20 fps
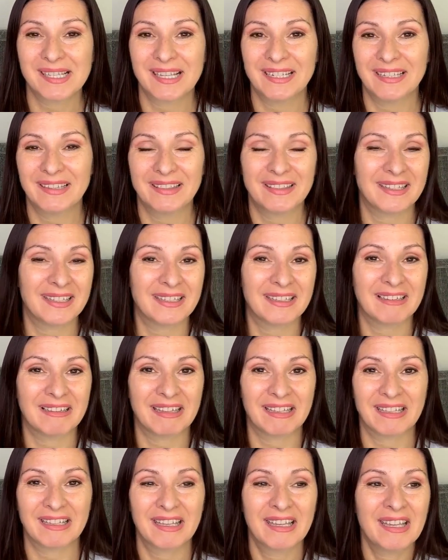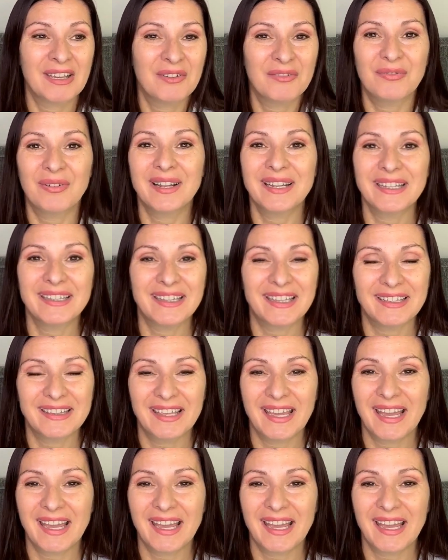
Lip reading: anything like funny that